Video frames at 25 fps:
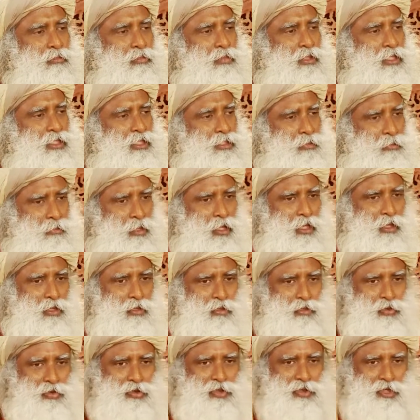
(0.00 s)
this man
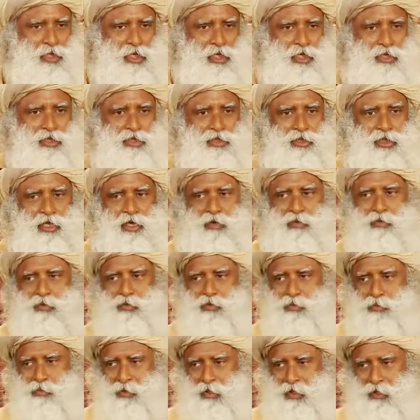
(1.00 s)
who's sage, now
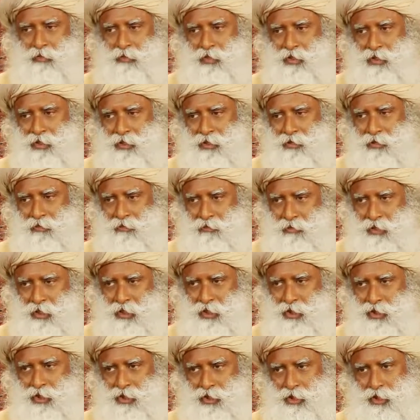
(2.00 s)
who's become a
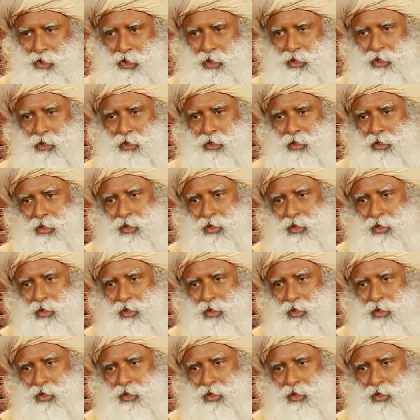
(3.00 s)
minister,